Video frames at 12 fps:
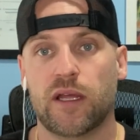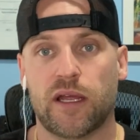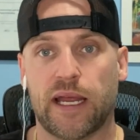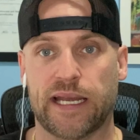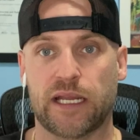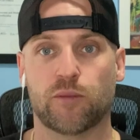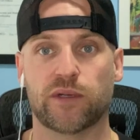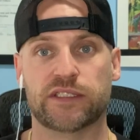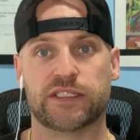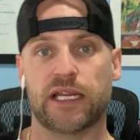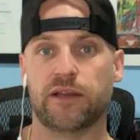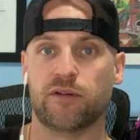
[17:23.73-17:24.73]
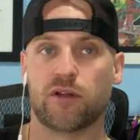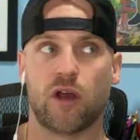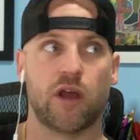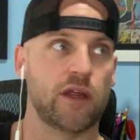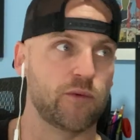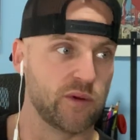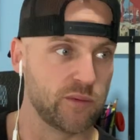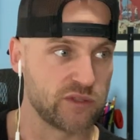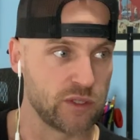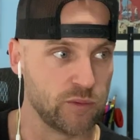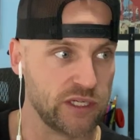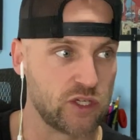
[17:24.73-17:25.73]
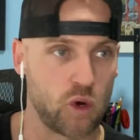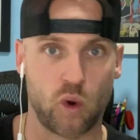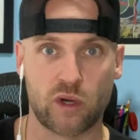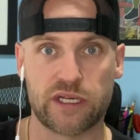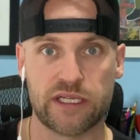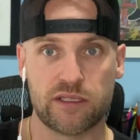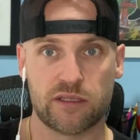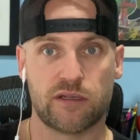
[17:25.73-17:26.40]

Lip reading: and it was a recorded